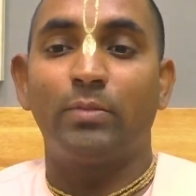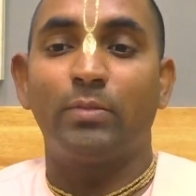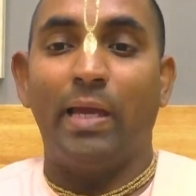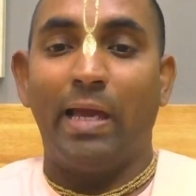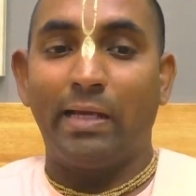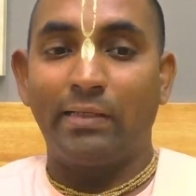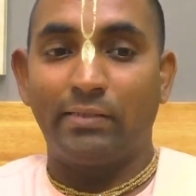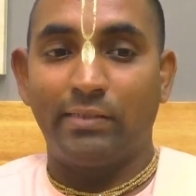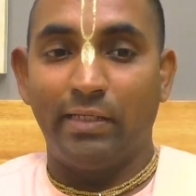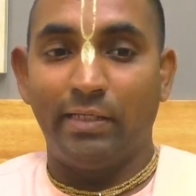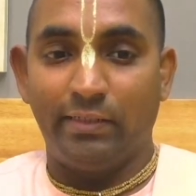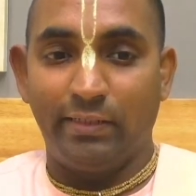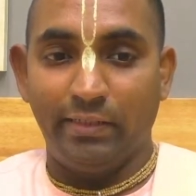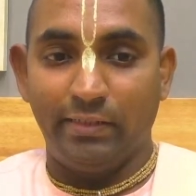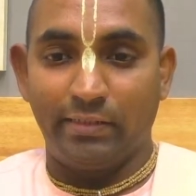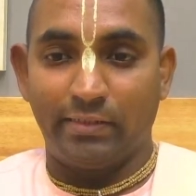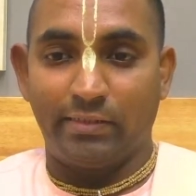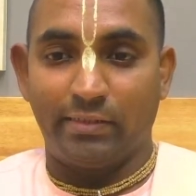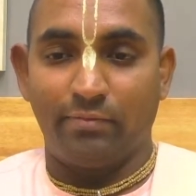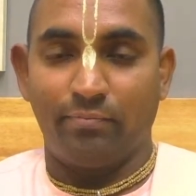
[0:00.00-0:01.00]
by
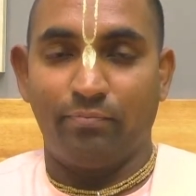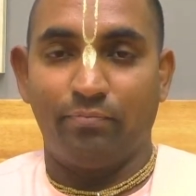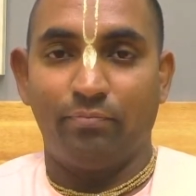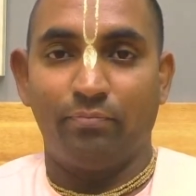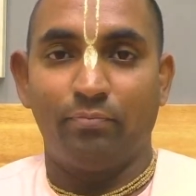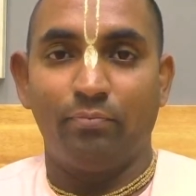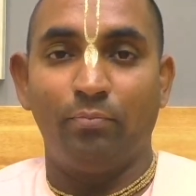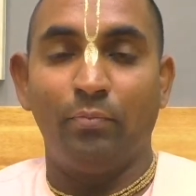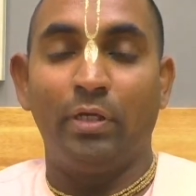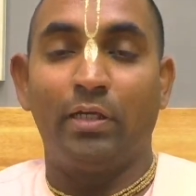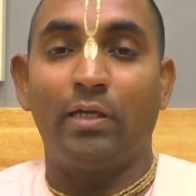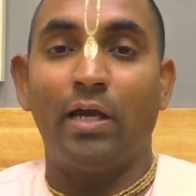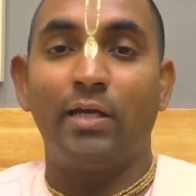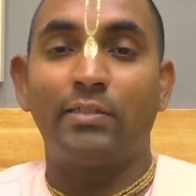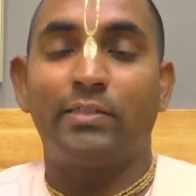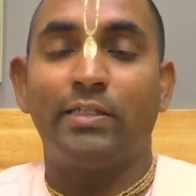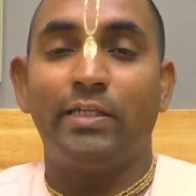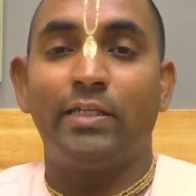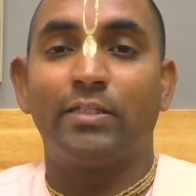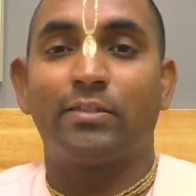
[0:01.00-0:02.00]
anxieties because
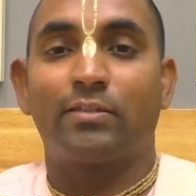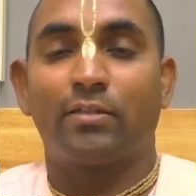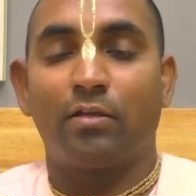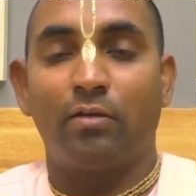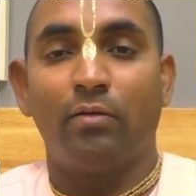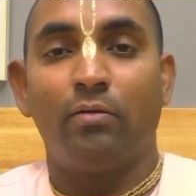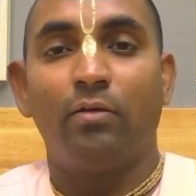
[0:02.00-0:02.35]
he has